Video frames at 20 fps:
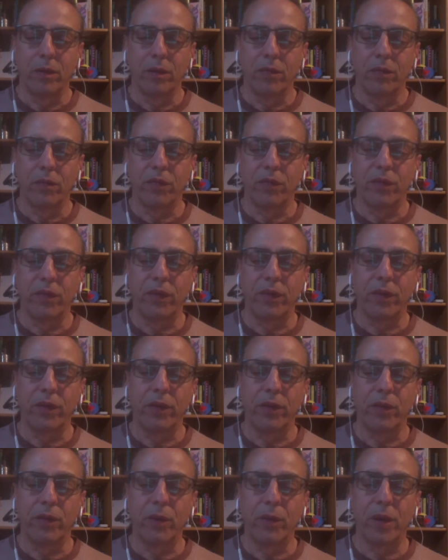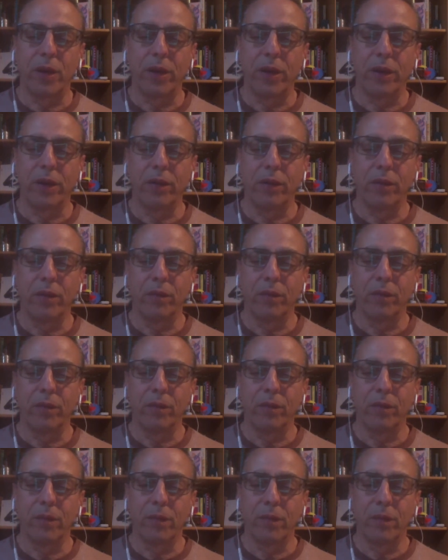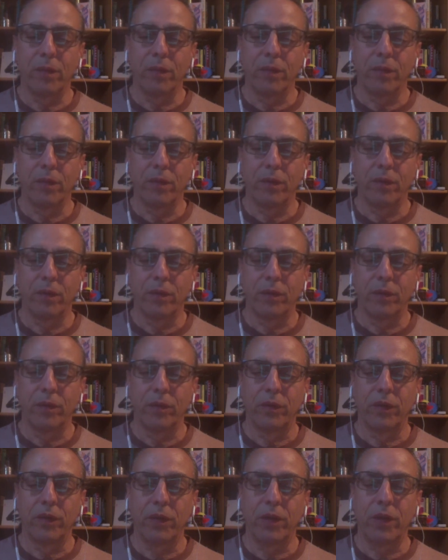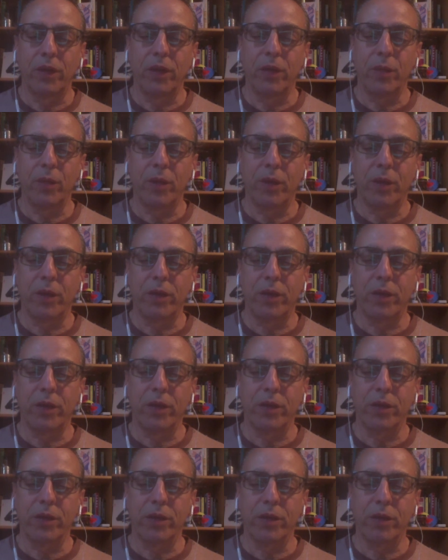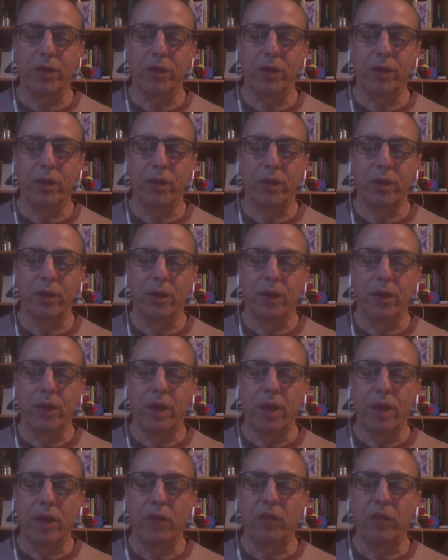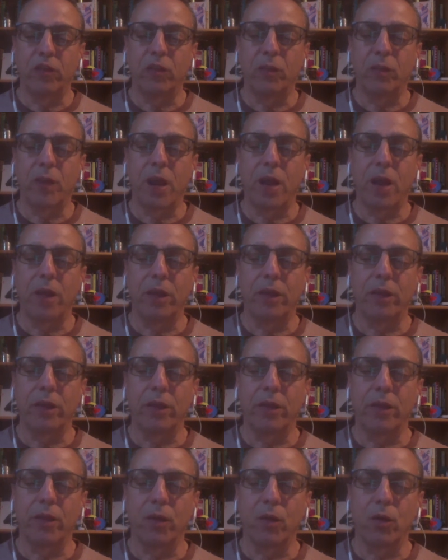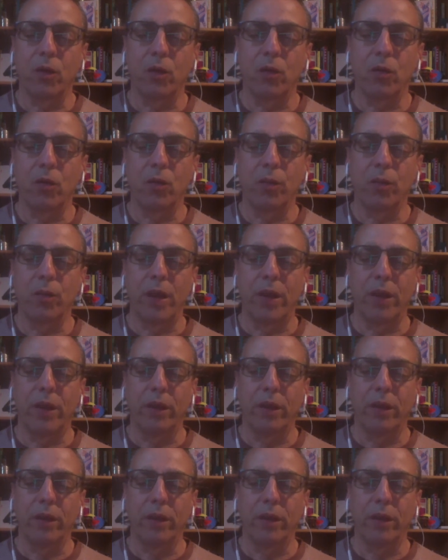Feeling the body, seated in meditation, and smiling to the whole body.